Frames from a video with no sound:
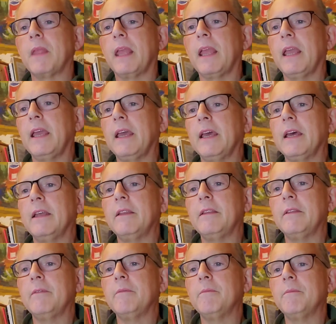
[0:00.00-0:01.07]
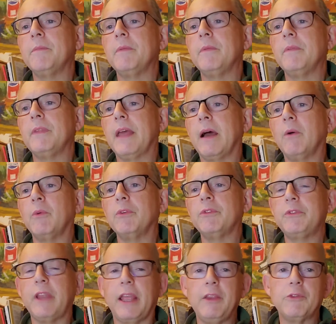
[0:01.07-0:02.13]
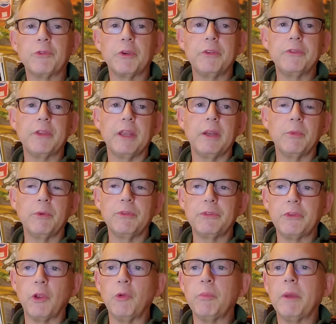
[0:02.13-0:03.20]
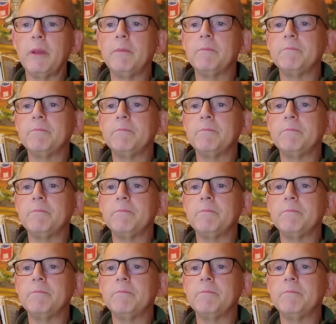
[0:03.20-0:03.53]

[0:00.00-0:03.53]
and that was dangerous and it was stupid